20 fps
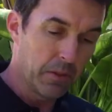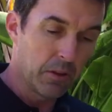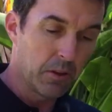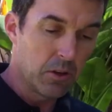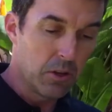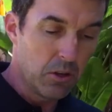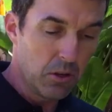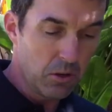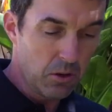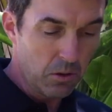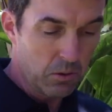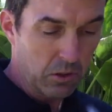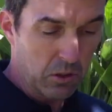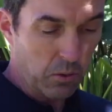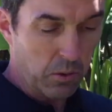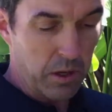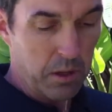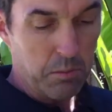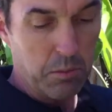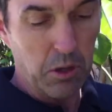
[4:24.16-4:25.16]
new
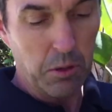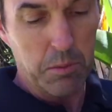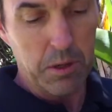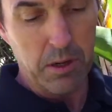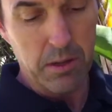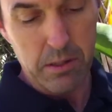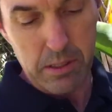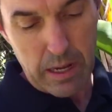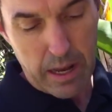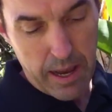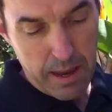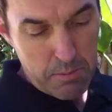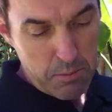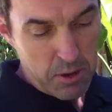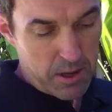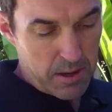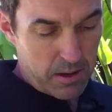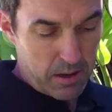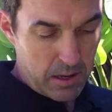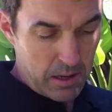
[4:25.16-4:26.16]
20mm
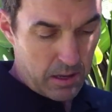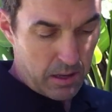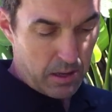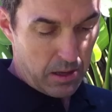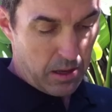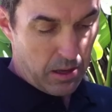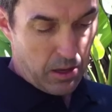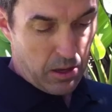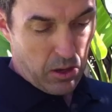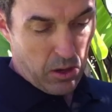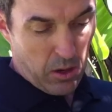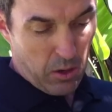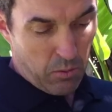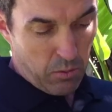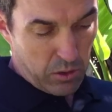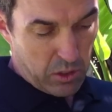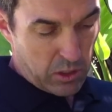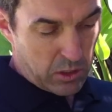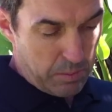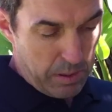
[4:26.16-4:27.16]
diamond,
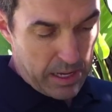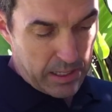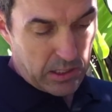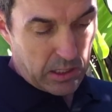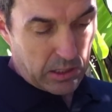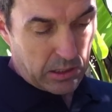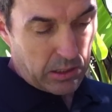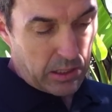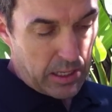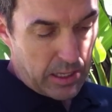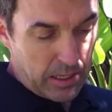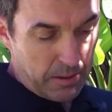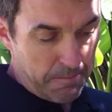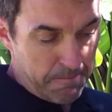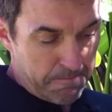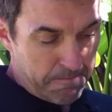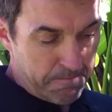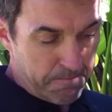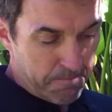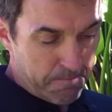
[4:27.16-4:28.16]
which is basically
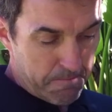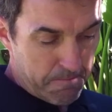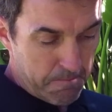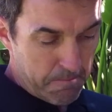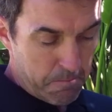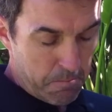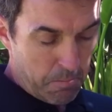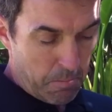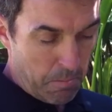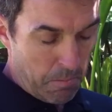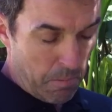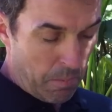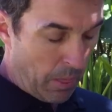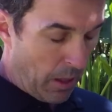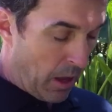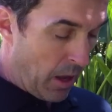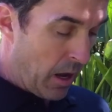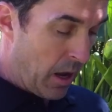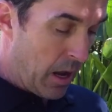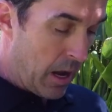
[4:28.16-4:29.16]

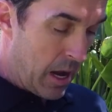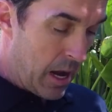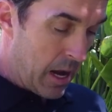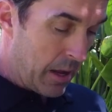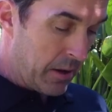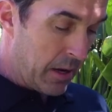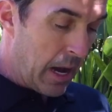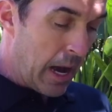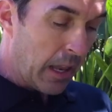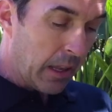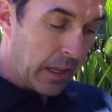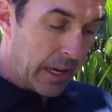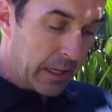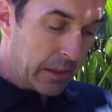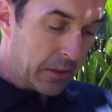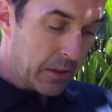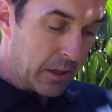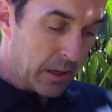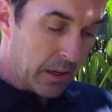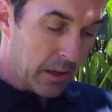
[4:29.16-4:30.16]
not
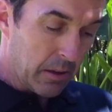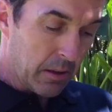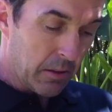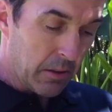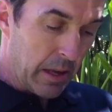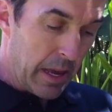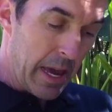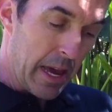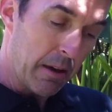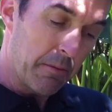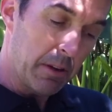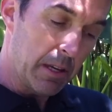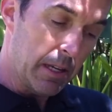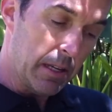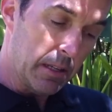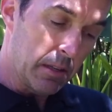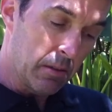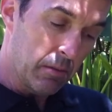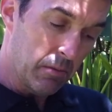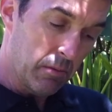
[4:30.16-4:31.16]
like the
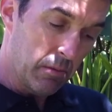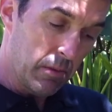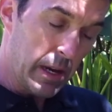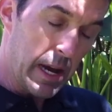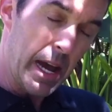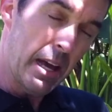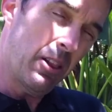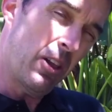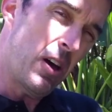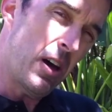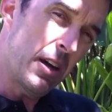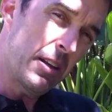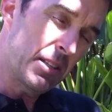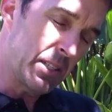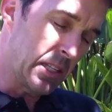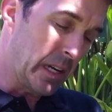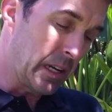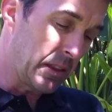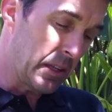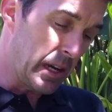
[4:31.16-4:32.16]
heavy nylon.
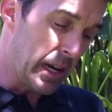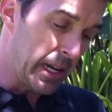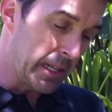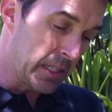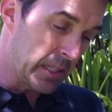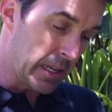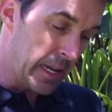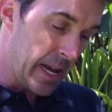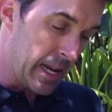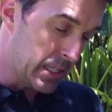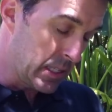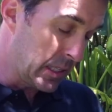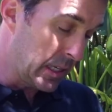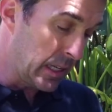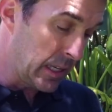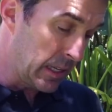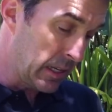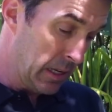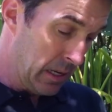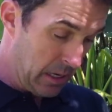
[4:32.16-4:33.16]
It's not the high
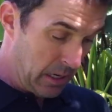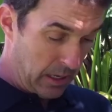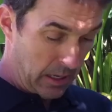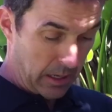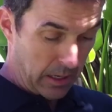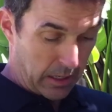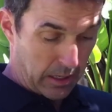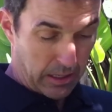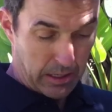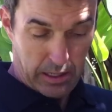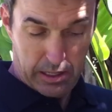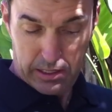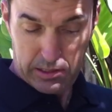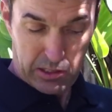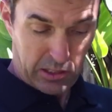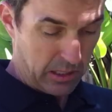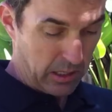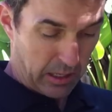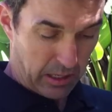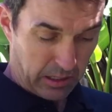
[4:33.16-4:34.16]
tenacity.
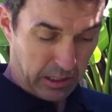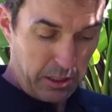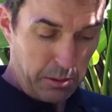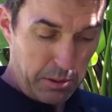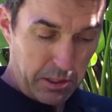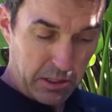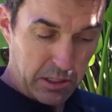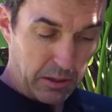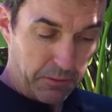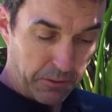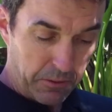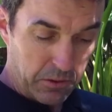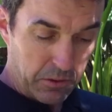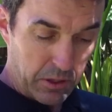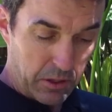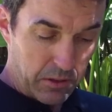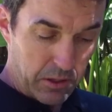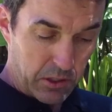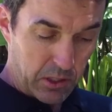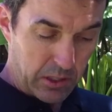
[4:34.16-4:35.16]
It's a little bit
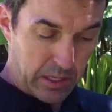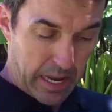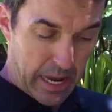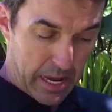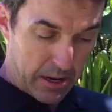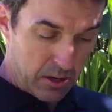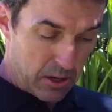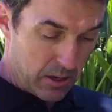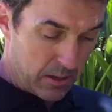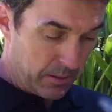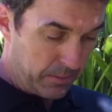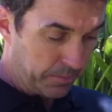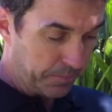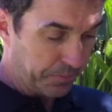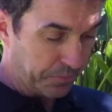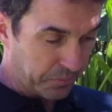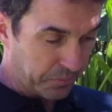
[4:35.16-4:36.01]
different than the standard,